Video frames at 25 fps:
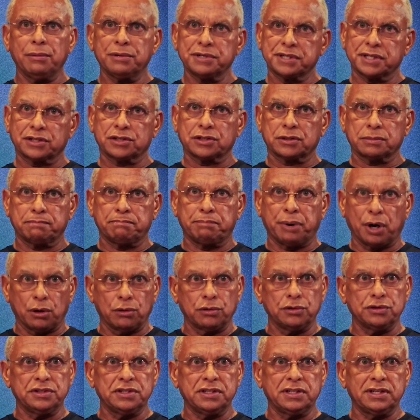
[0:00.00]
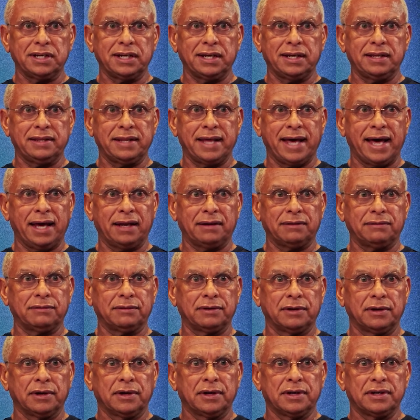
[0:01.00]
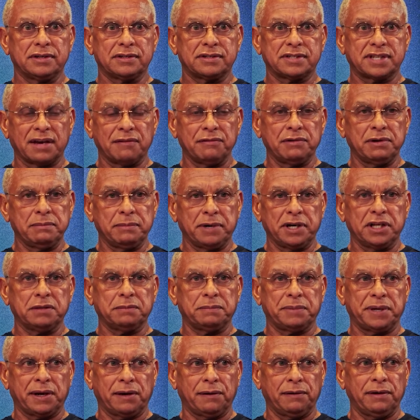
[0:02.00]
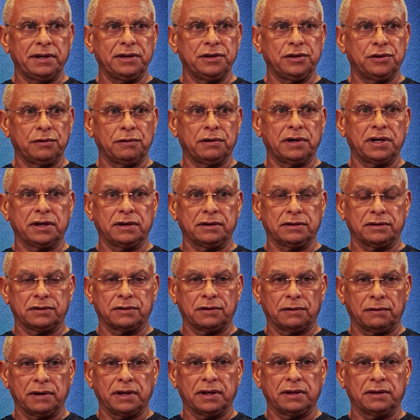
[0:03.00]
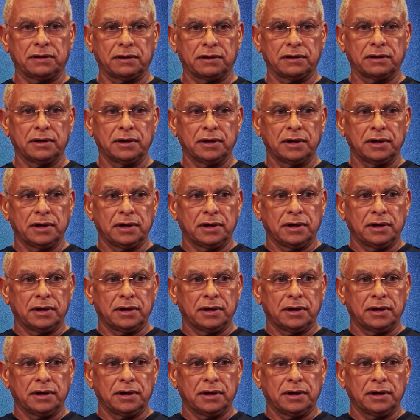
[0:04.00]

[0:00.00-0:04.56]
I was exposed in that 7-month period during the